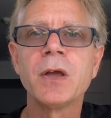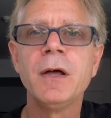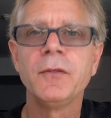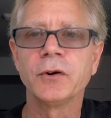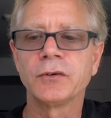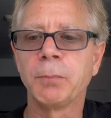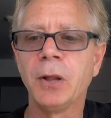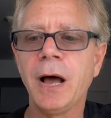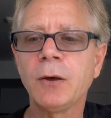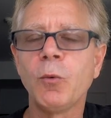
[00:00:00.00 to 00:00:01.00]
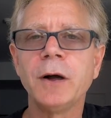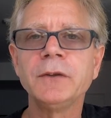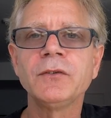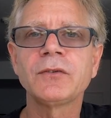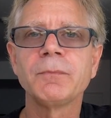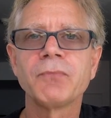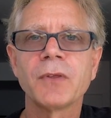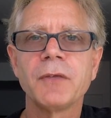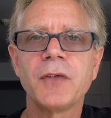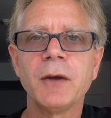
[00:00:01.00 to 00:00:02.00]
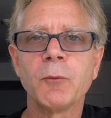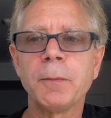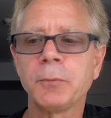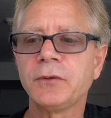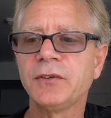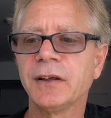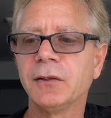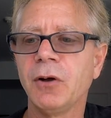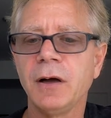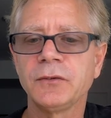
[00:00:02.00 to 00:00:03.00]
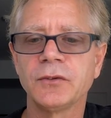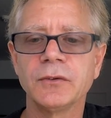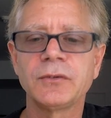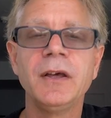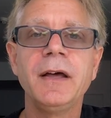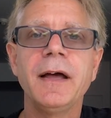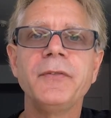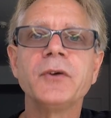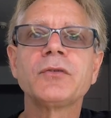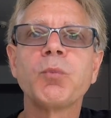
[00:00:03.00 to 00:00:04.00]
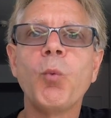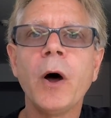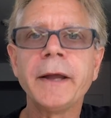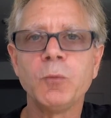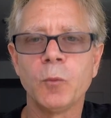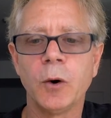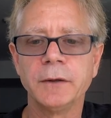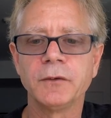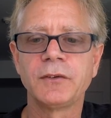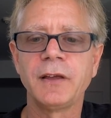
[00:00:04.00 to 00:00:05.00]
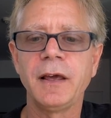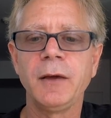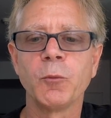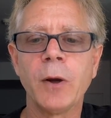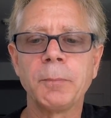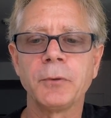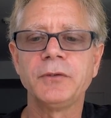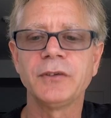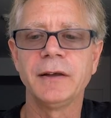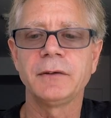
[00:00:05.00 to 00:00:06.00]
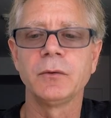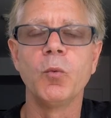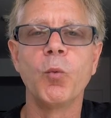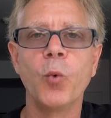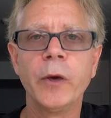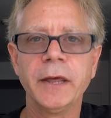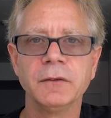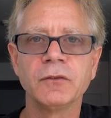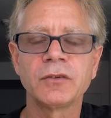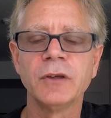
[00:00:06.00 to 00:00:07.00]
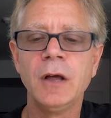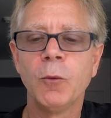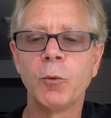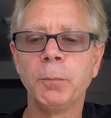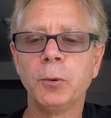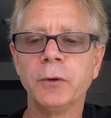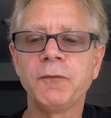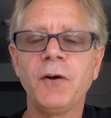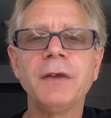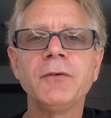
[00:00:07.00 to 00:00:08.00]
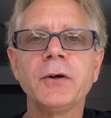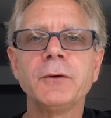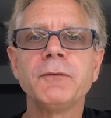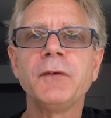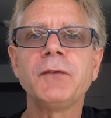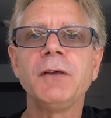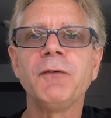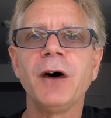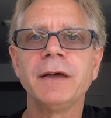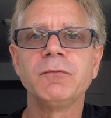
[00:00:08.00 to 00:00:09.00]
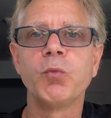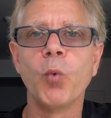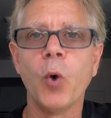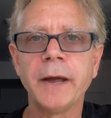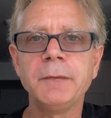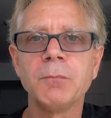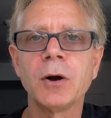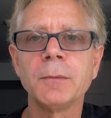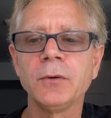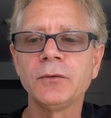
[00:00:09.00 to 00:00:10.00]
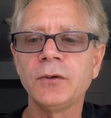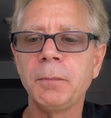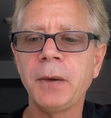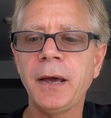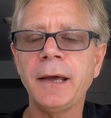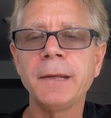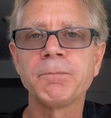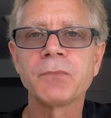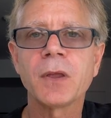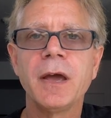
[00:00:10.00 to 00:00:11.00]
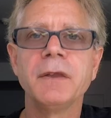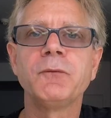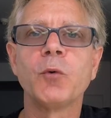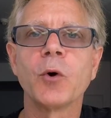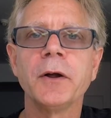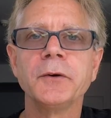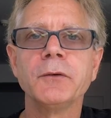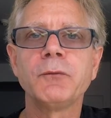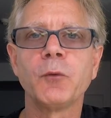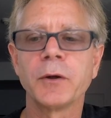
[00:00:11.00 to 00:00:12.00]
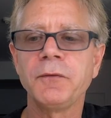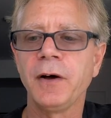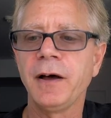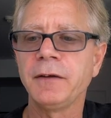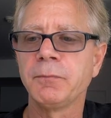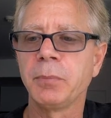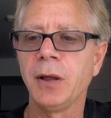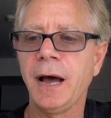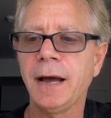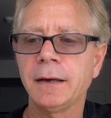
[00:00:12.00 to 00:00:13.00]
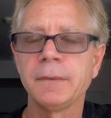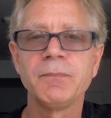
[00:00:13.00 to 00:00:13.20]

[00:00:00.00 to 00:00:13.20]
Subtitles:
There's black ones, they represent losses. And there's white ones, they represent wins. We'll put 555 white marbles in a bag and 445 black.